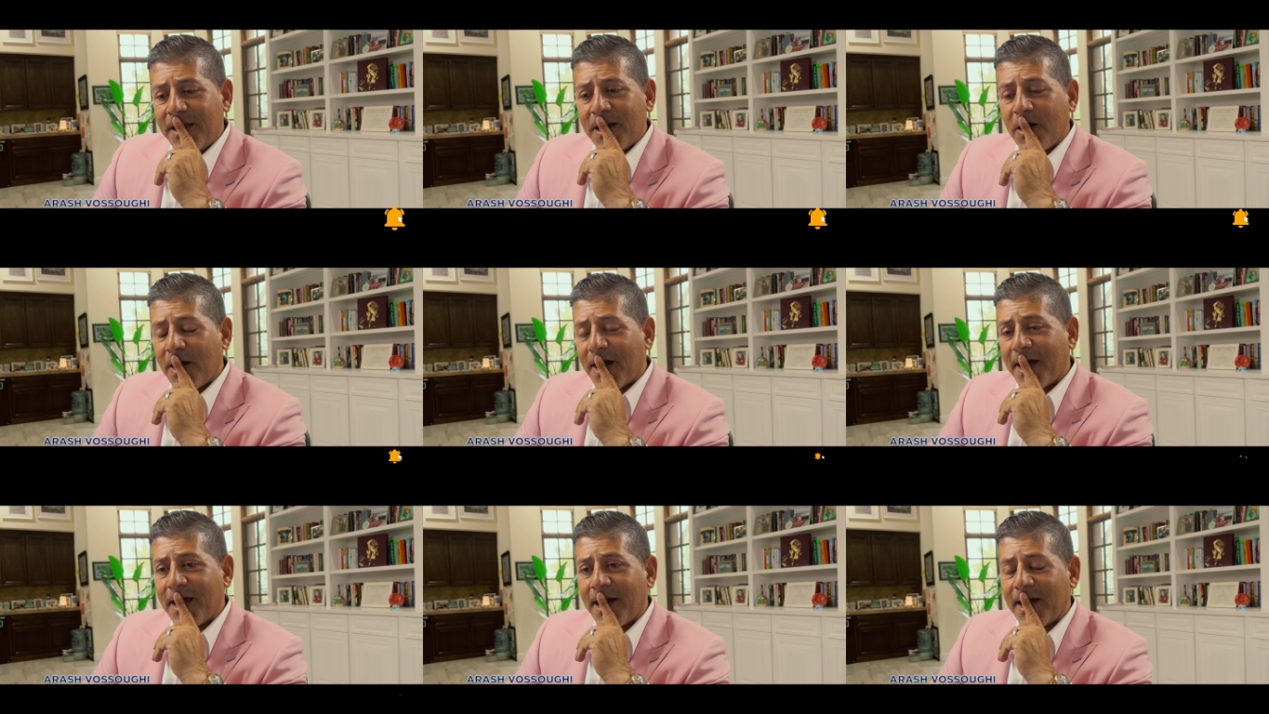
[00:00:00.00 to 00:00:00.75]
you know,
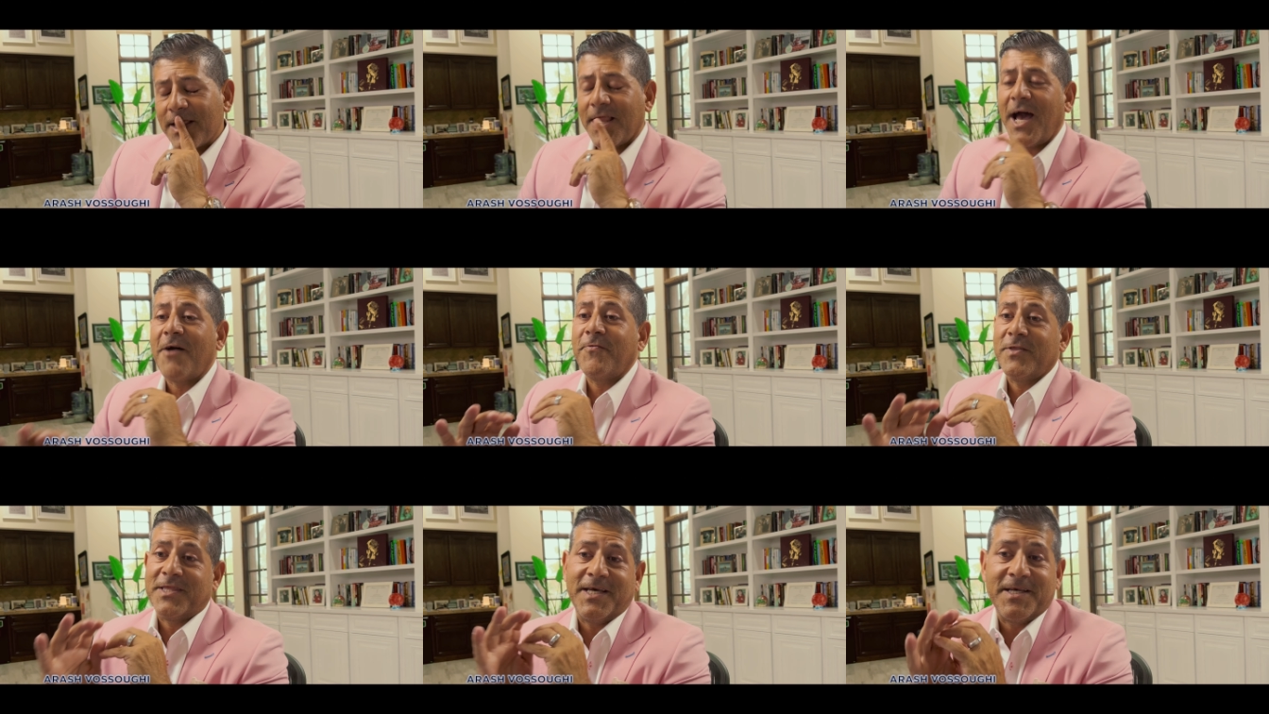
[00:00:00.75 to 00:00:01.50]
I, I laugh
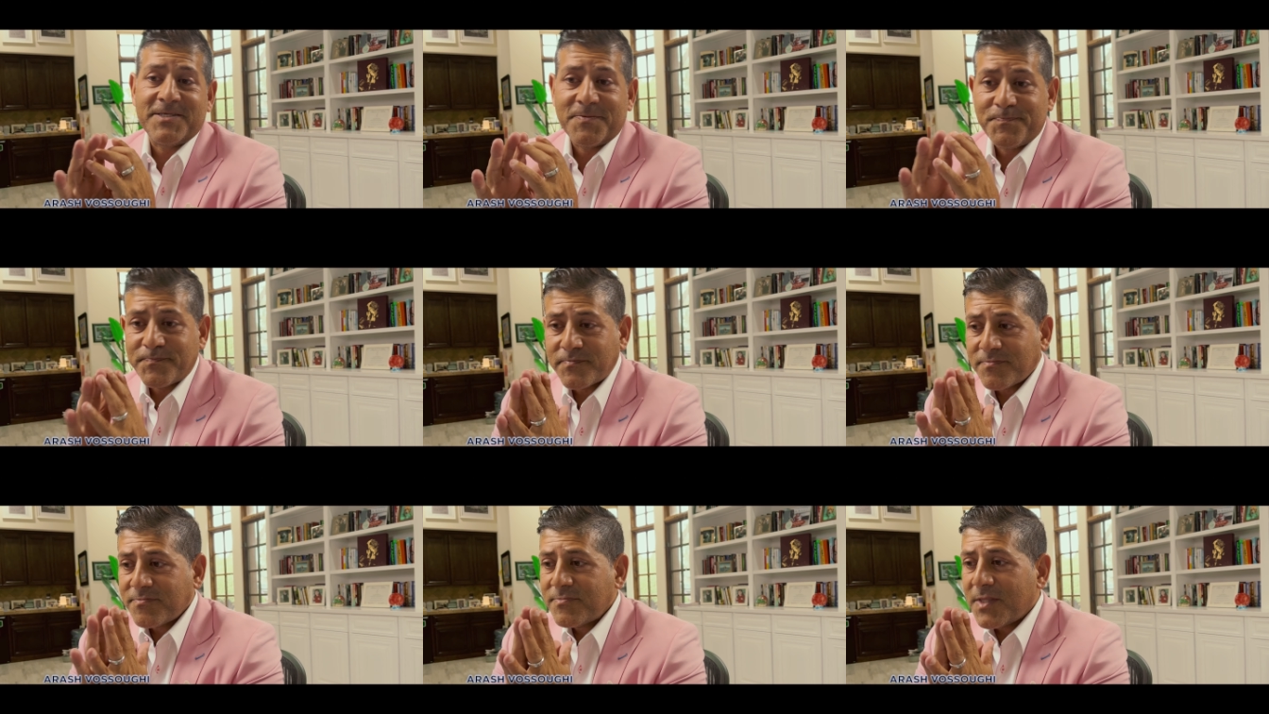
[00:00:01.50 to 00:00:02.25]
at this
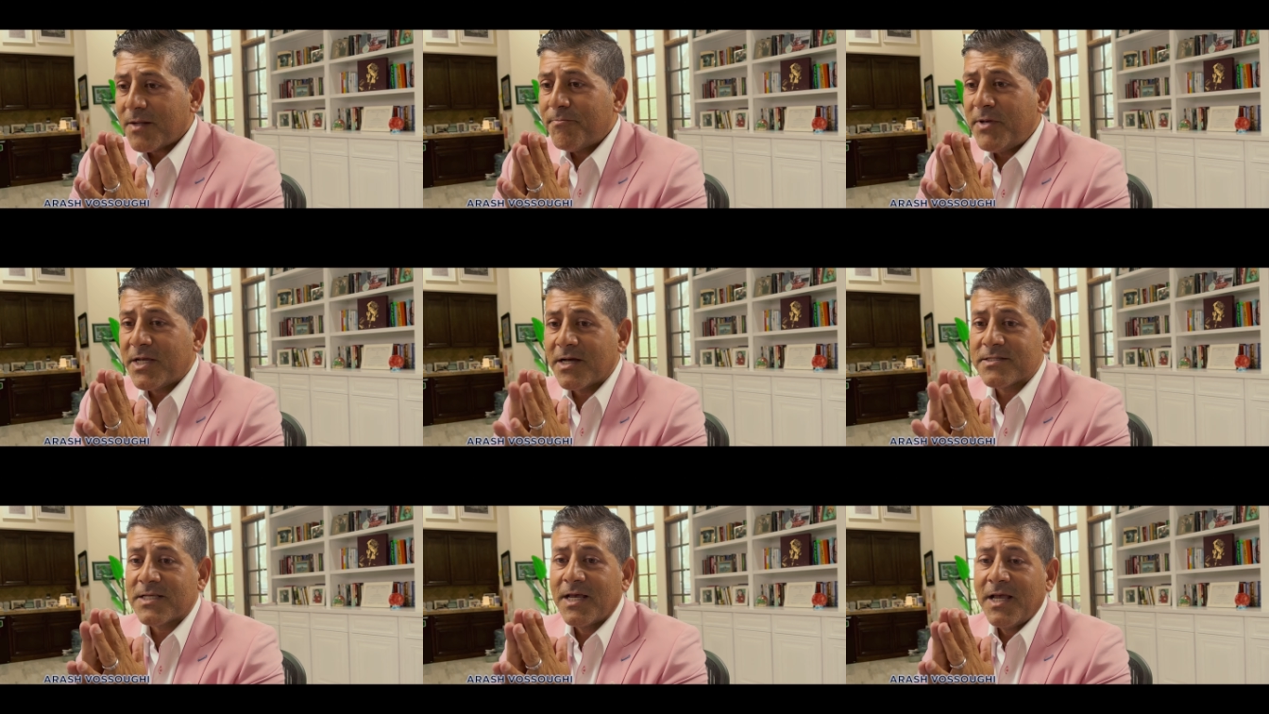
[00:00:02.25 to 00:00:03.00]

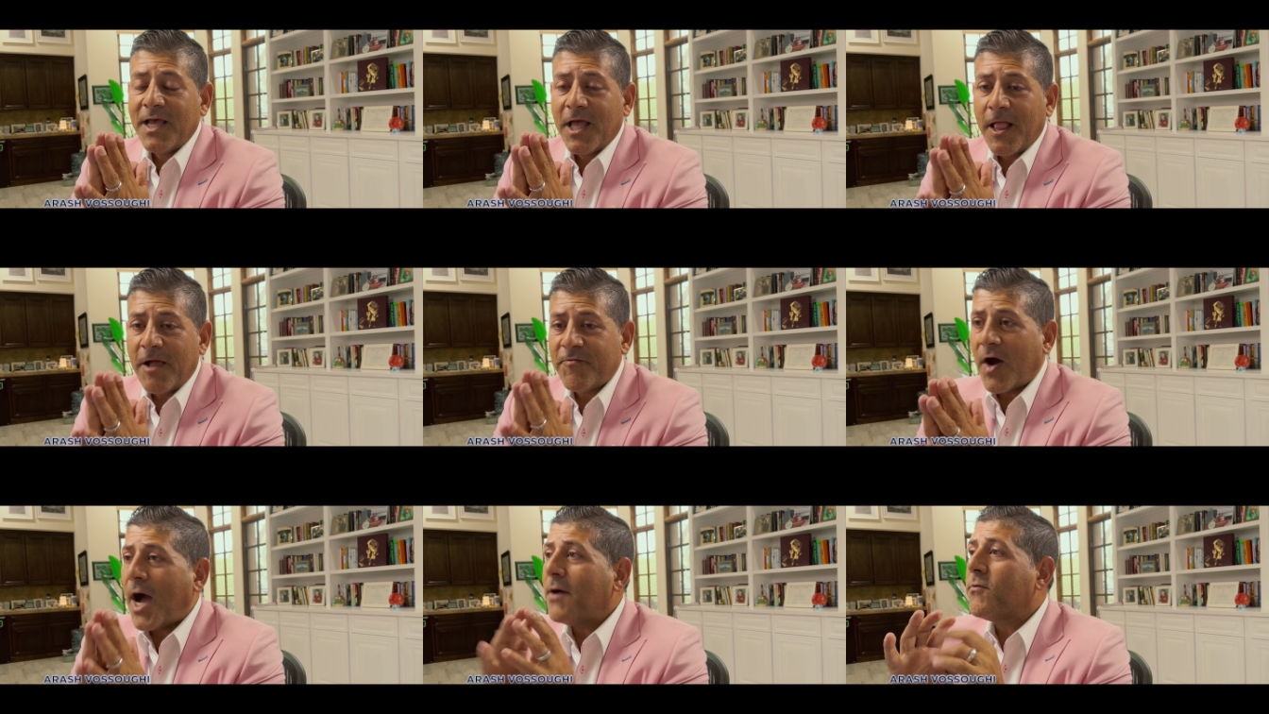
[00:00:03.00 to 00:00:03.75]
because if
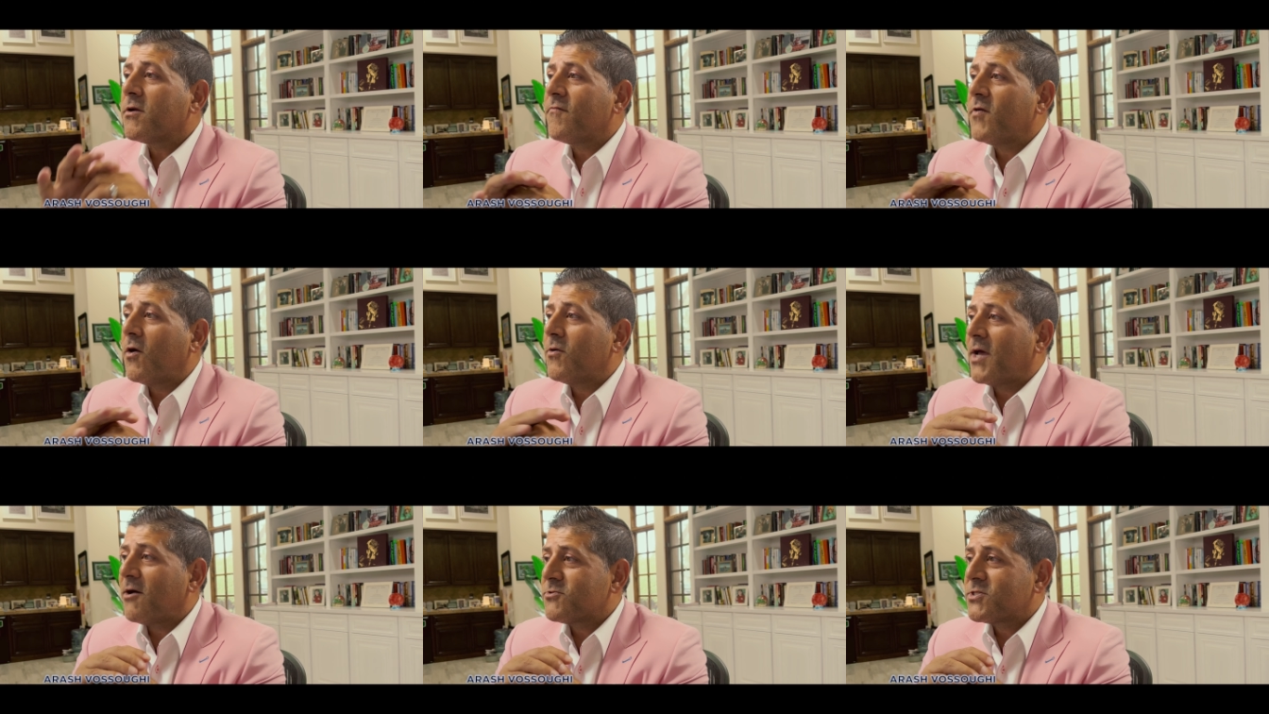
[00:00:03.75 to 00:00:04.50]
I would have known
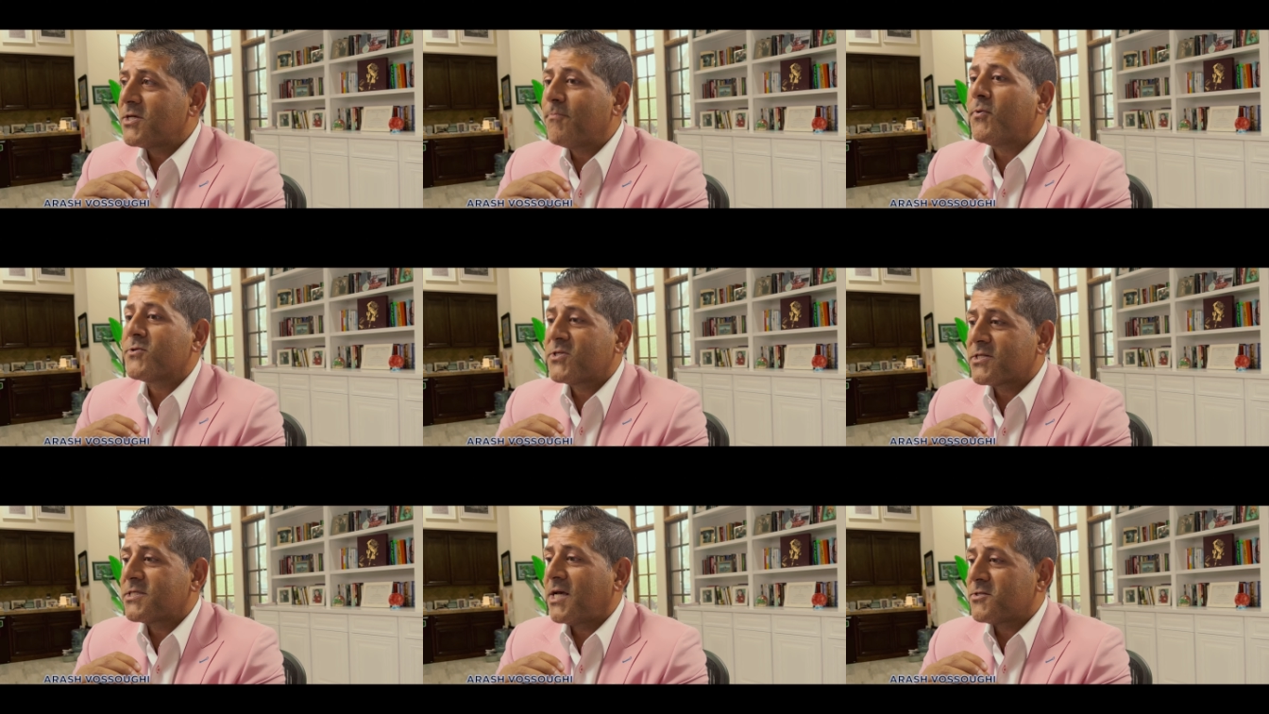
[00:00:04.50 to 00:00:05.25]
how simple
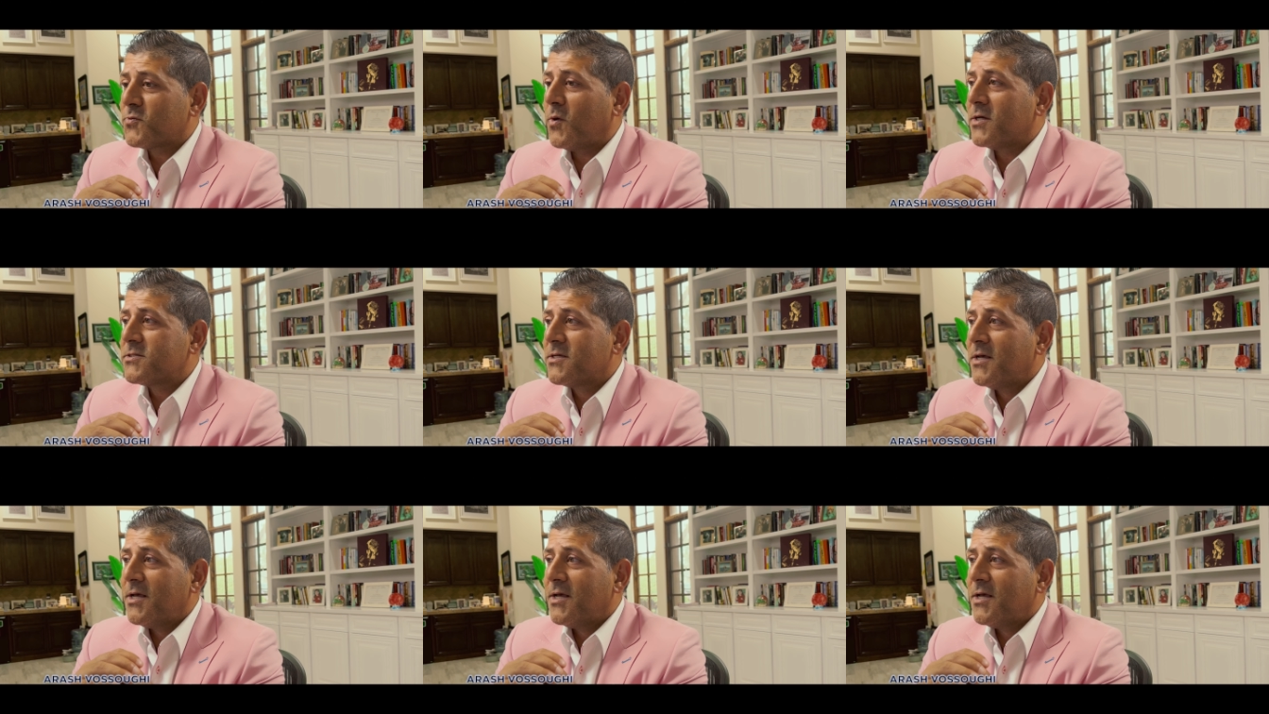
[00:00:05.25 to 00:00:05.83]
success was,